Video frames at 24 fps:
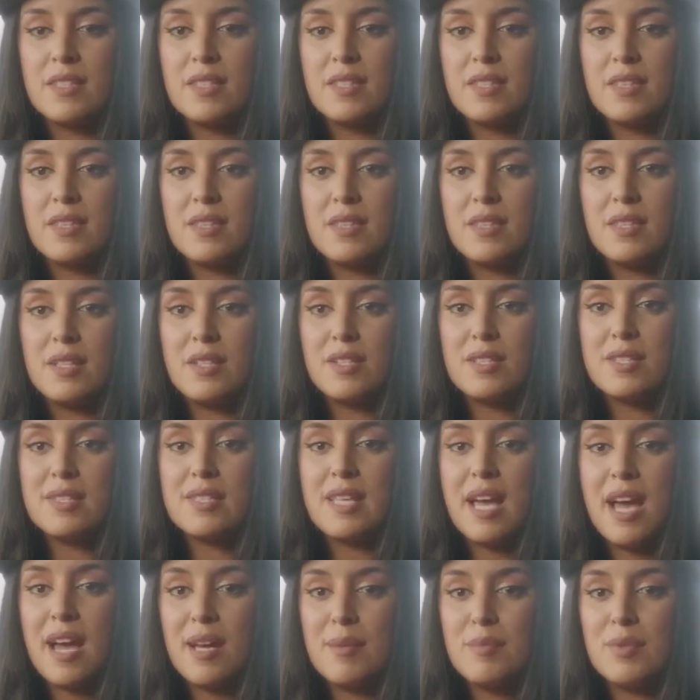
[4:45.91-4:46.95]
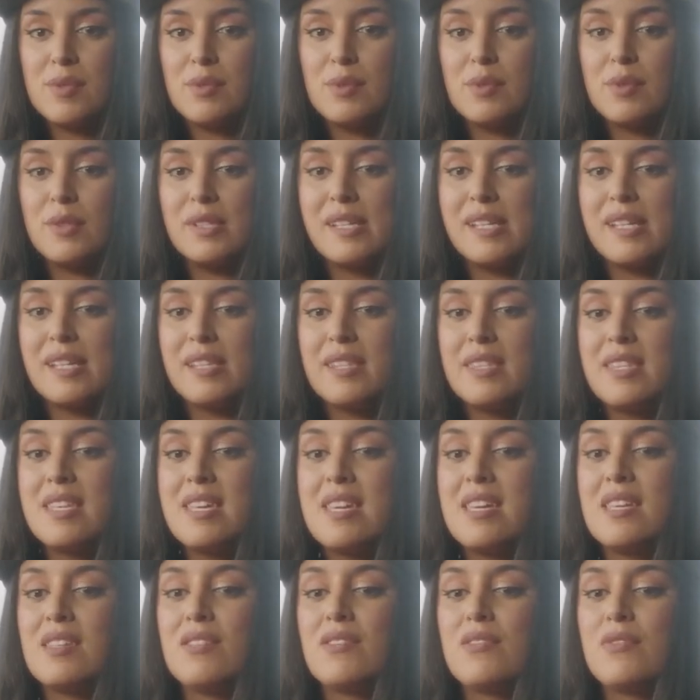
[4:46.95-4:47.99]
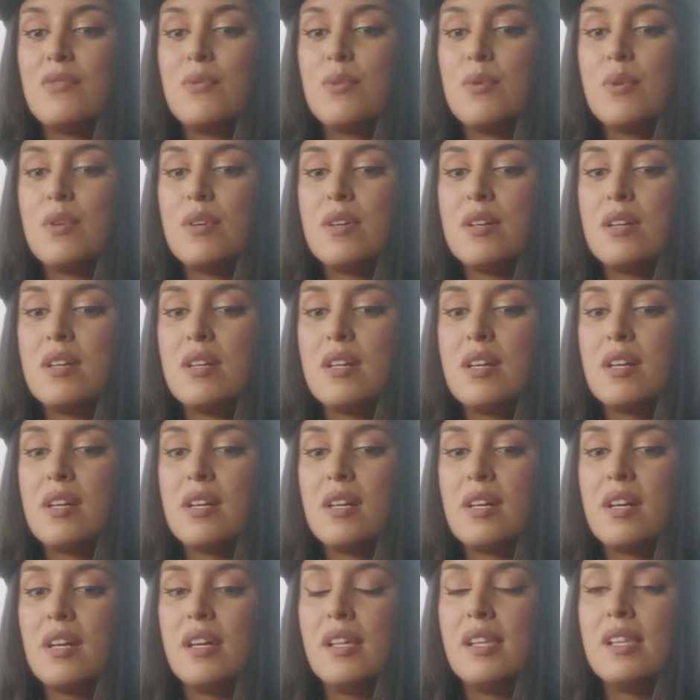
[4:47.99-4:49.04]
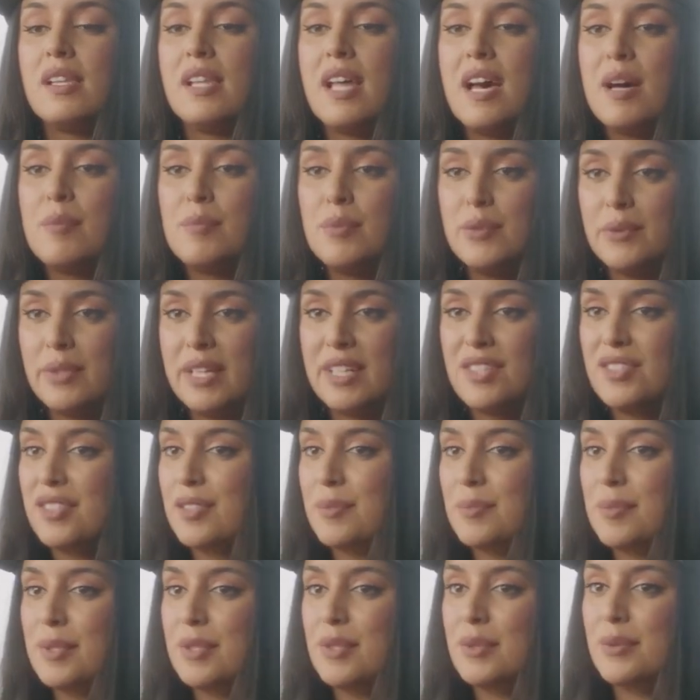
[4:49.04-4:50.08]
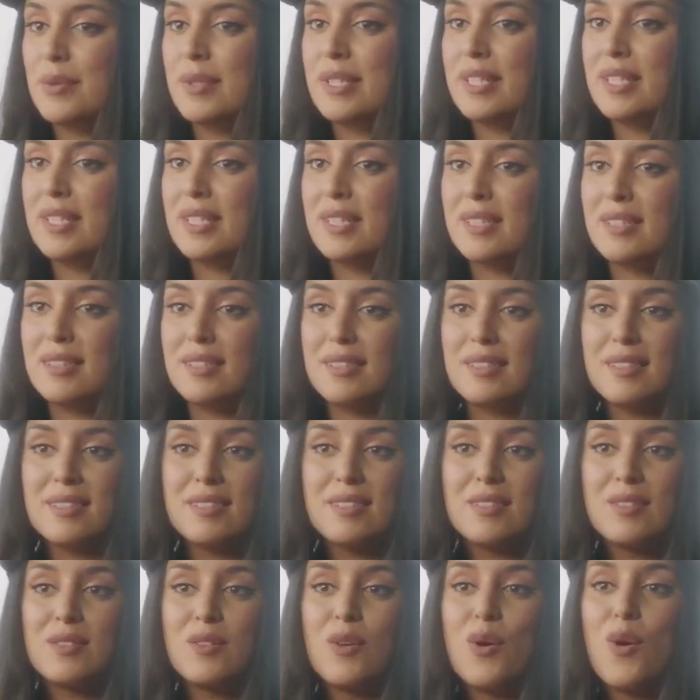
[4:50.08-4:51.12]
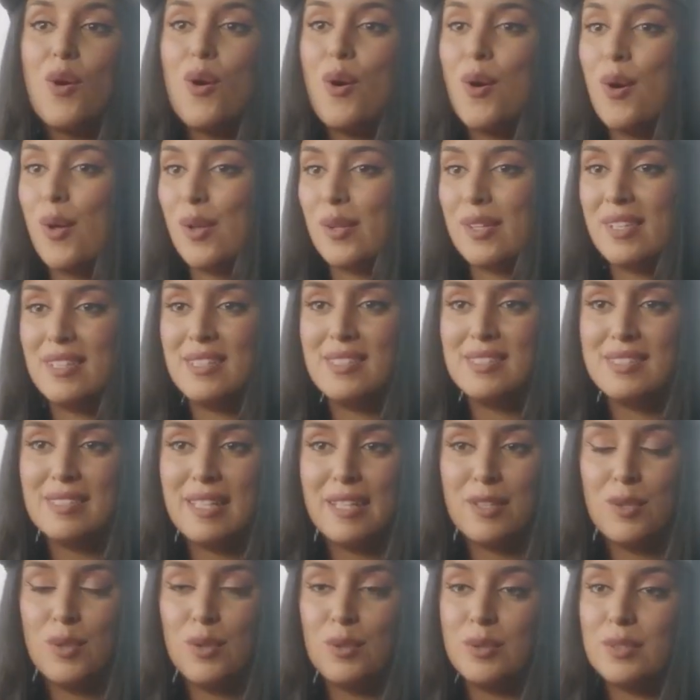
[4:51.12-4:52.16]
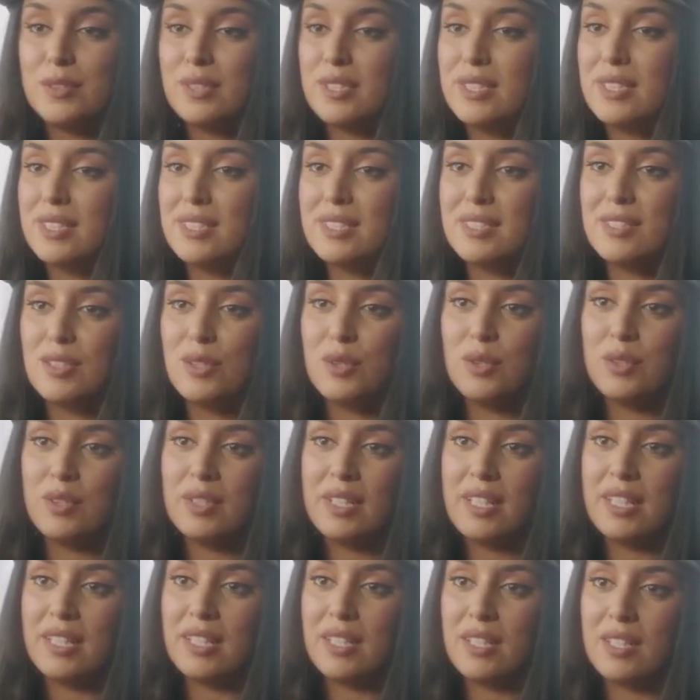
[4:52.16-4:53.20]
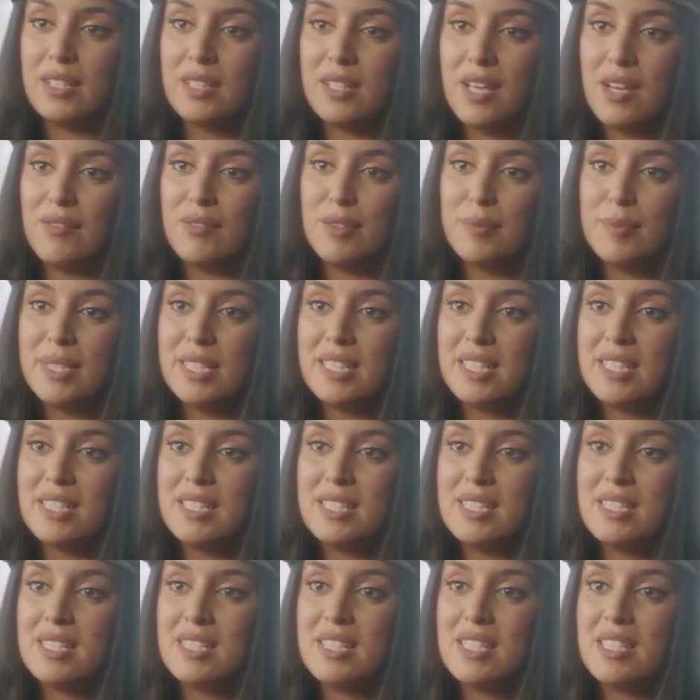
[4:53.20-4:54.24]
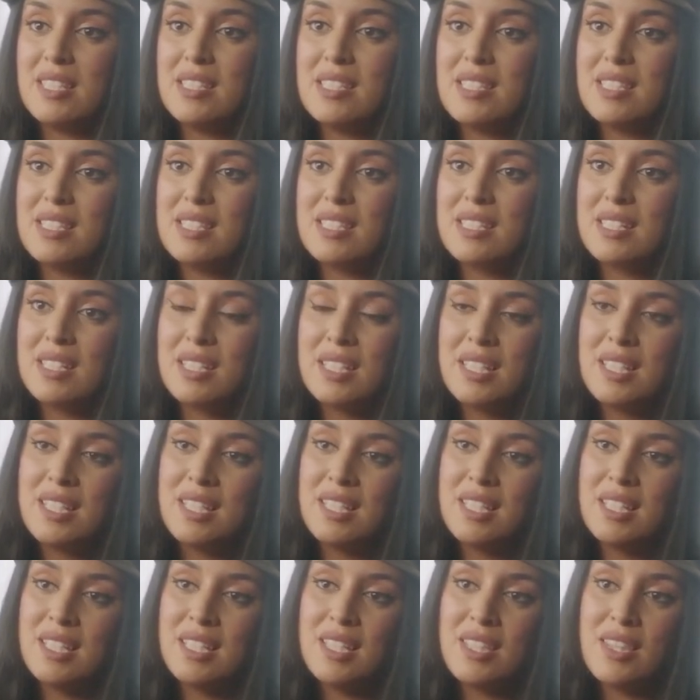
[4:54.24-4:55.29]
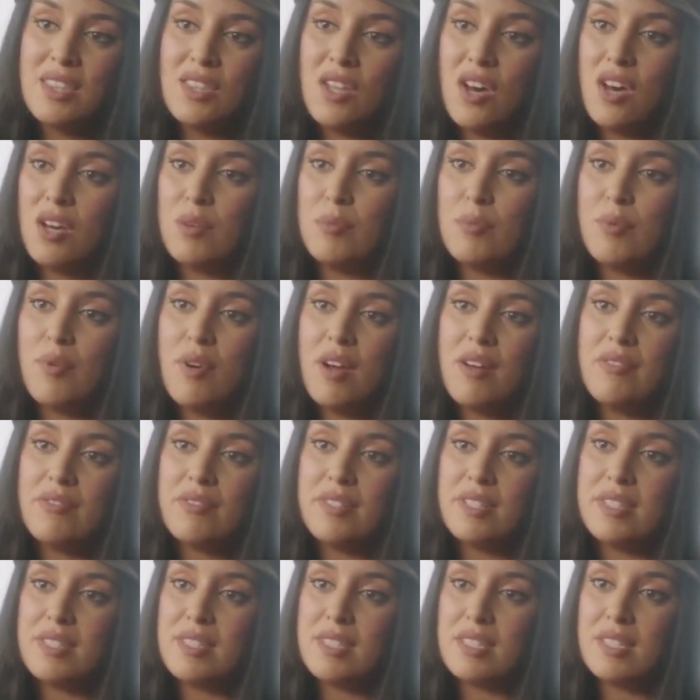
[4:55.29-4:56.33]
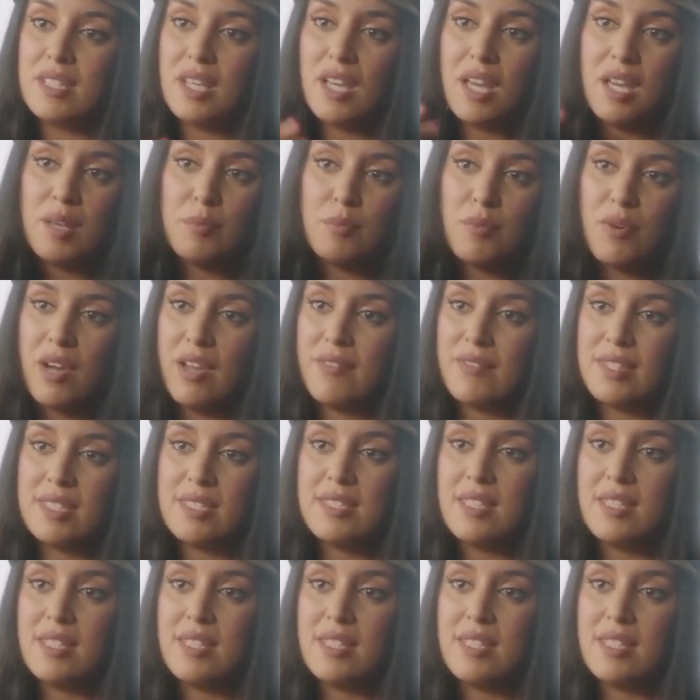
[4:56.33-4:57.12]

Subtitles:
There is absolutely a need for a collaboration between all key stakeholders, including government entities, nonprofits, and private